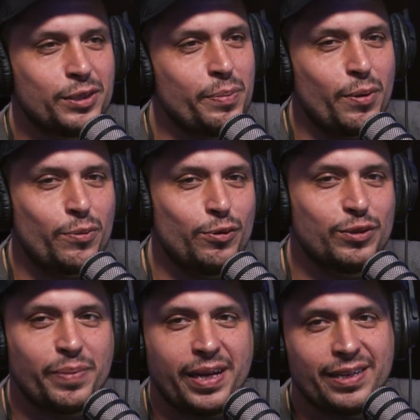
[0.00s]
It's in my
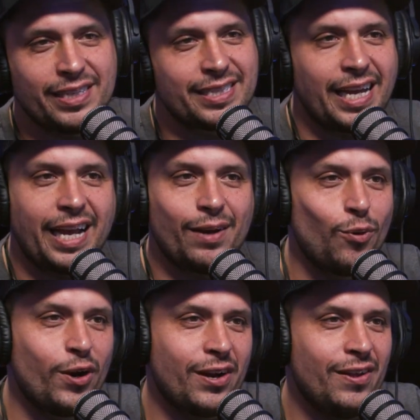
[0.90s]
roots, man. Just gotta
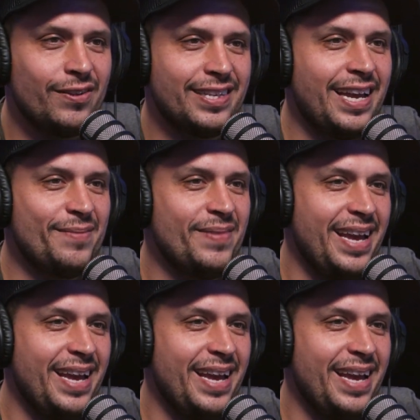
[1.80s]
work all the time.